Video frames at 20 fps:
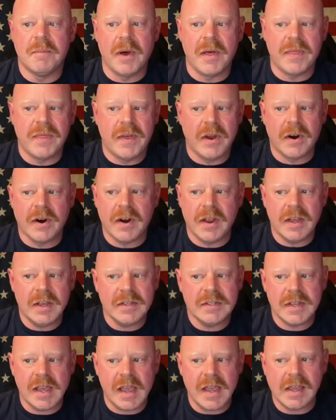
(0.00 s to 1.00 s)
but there
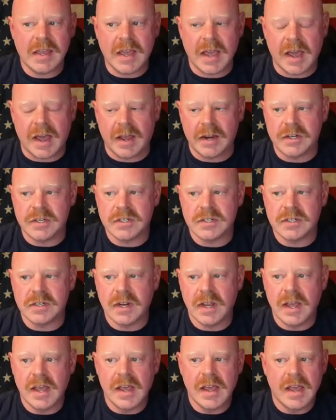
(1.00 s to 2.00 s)
is a catch.